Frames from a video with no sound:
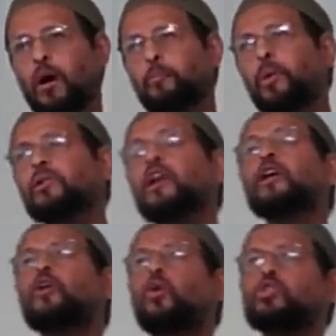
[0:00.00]
A
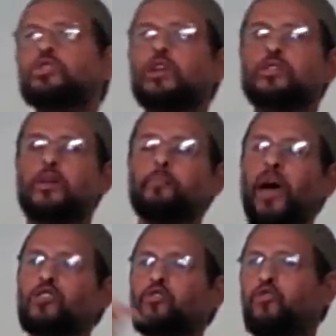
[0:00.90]
political system
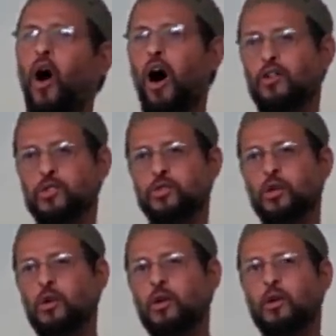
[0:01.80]
that's false.
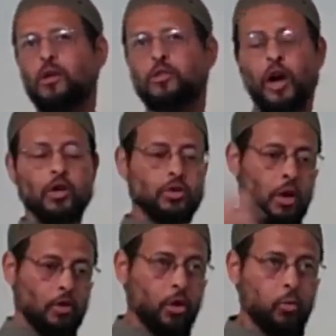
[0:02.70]
There's
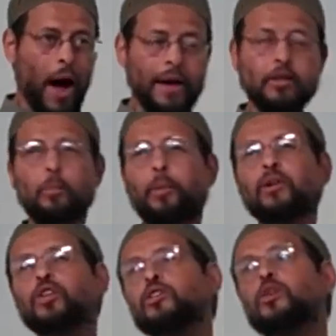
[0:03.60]
the right to
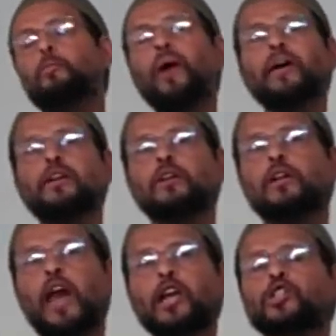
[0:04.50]
participate in
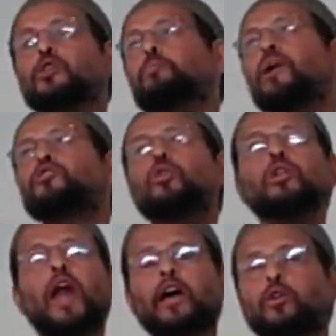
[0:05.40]
elections, but to
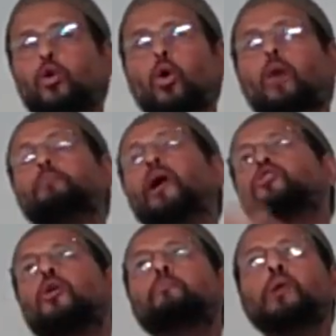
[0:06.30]
elect who? A
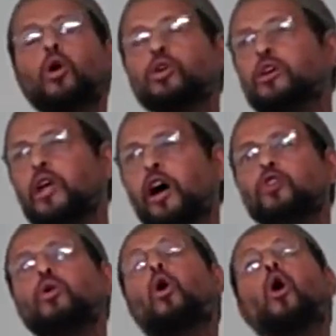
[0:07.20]
bunch of
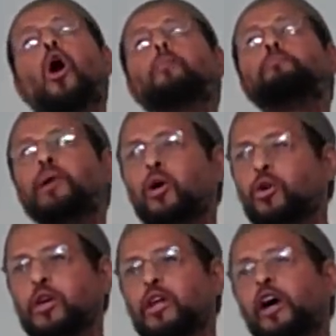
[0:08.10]
millionaires or
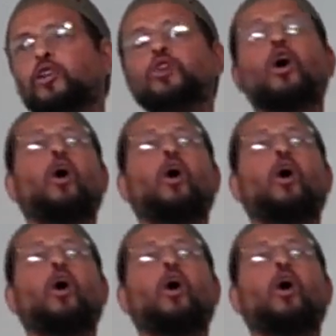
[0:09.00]
billionaires